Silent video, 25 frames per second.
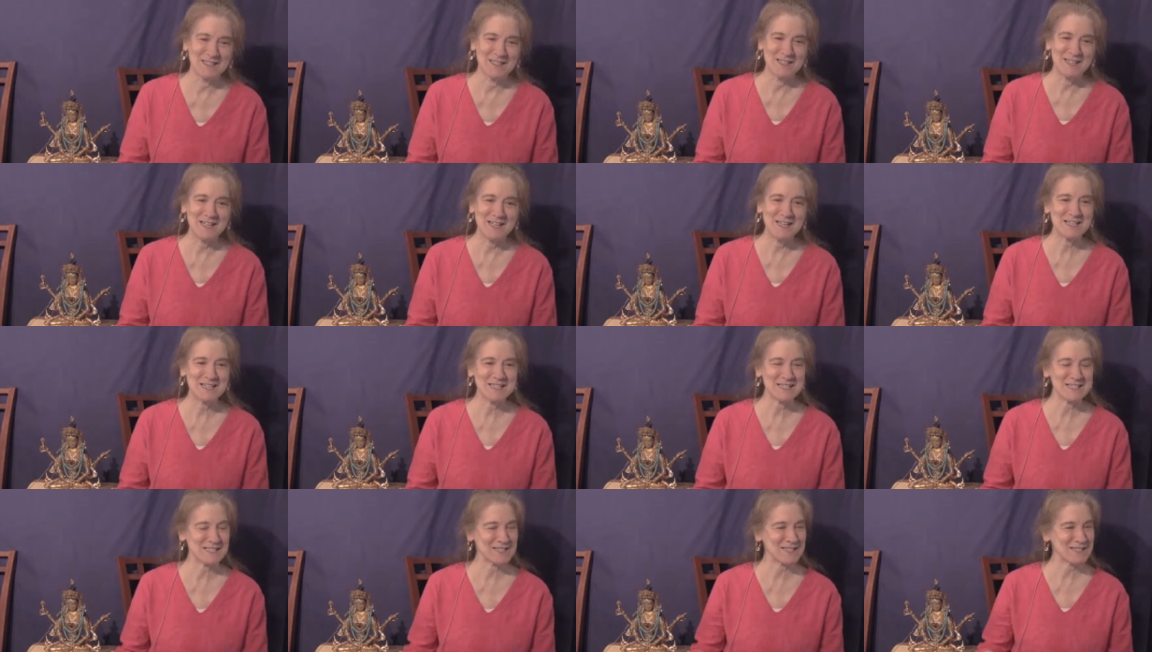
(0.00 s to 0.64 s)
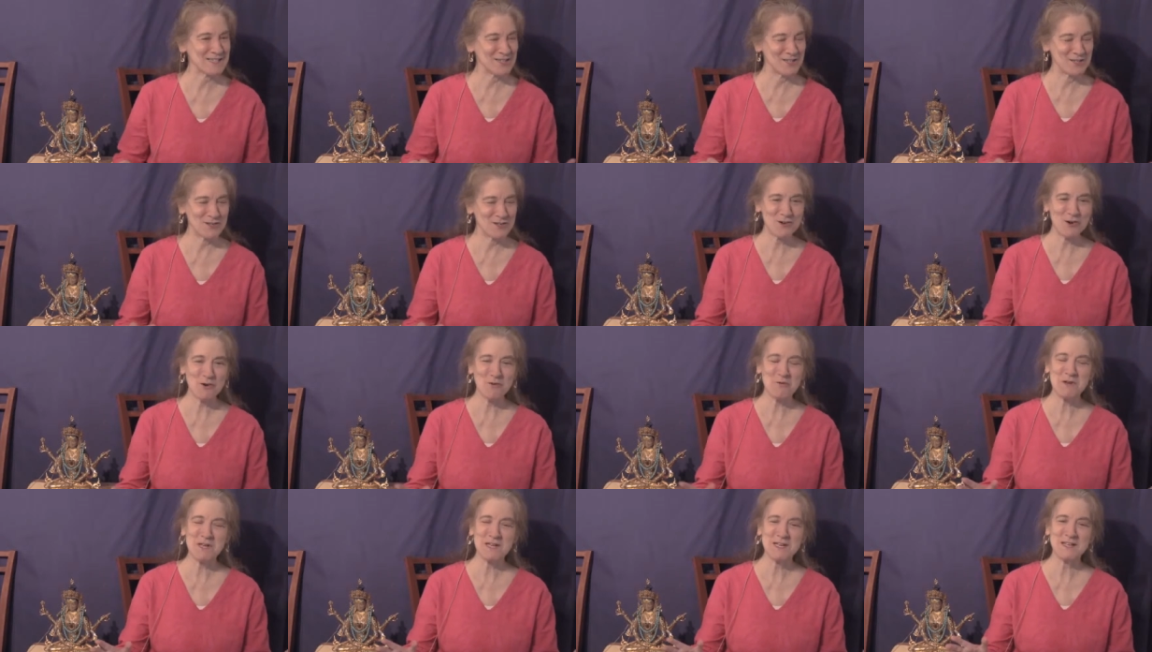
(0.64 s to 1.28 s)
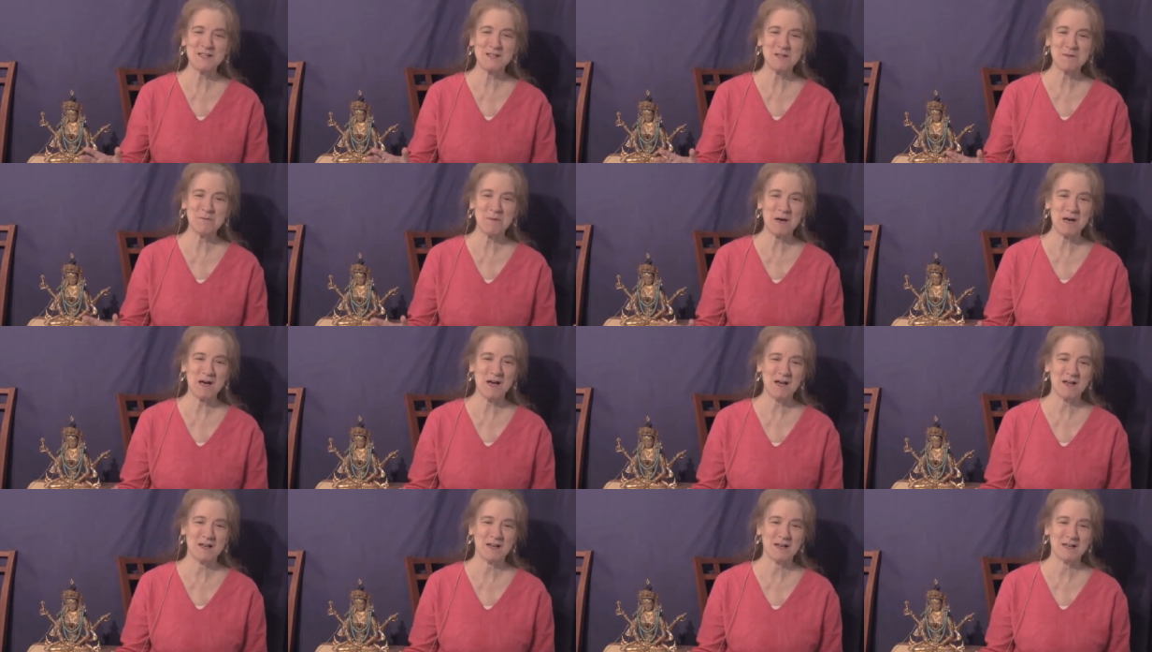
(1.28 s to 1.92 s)
is you're already in the
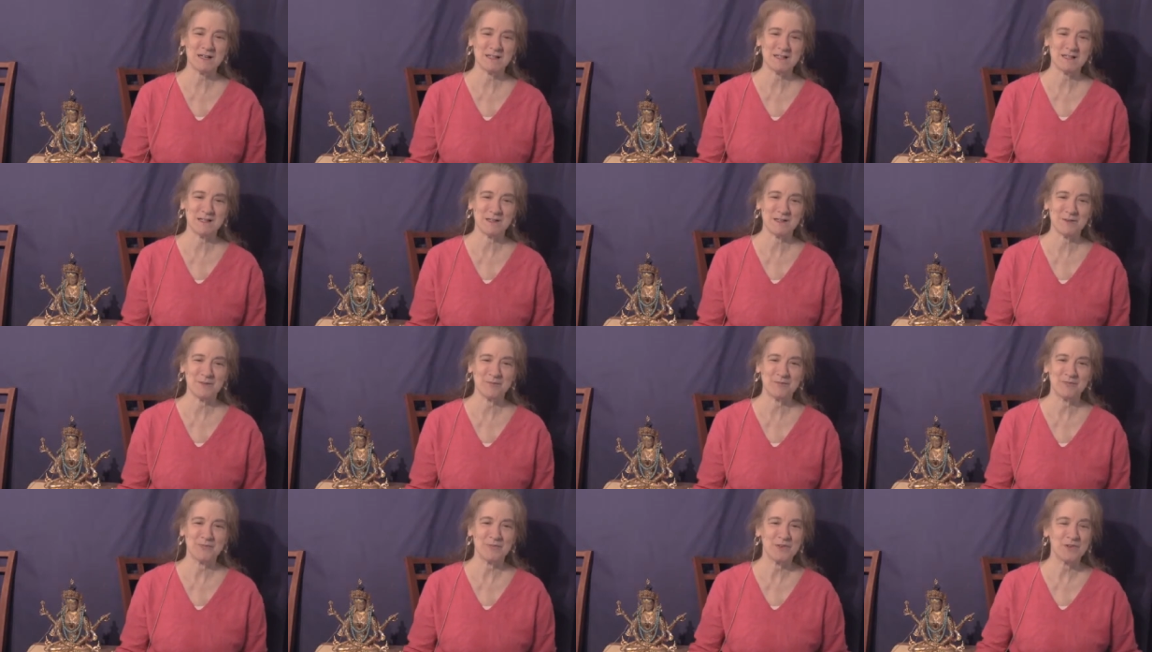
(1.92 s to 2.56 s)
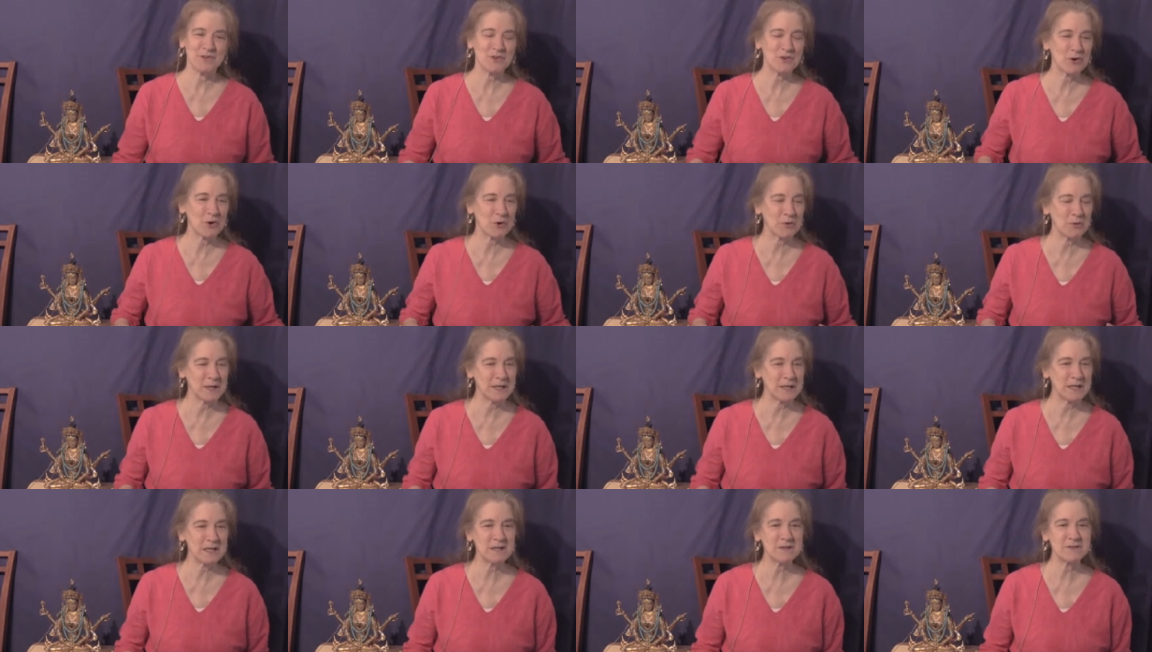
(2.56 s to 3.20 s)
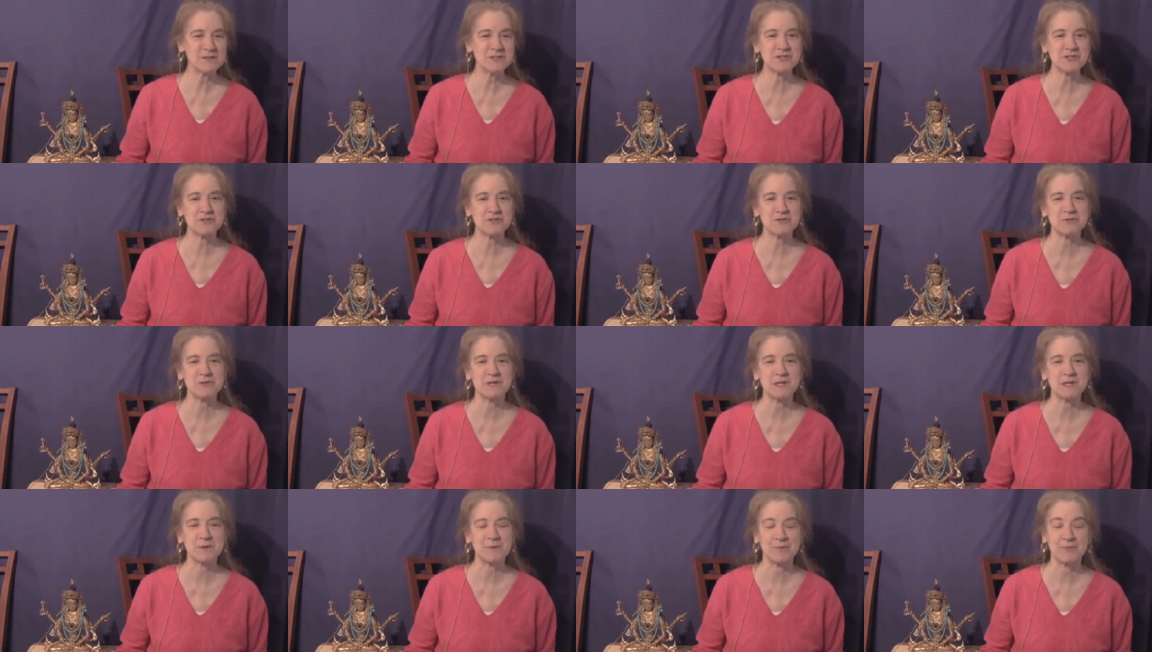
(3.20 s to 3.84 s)
Mahayana. You're already in the
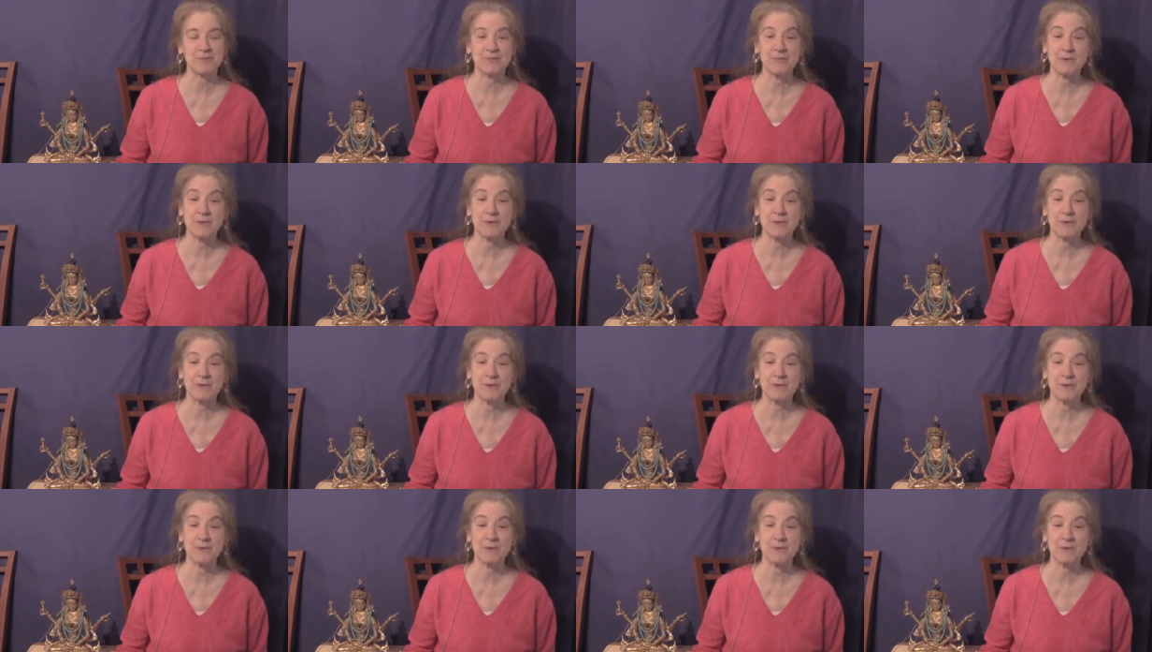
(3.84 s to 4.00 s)
stream.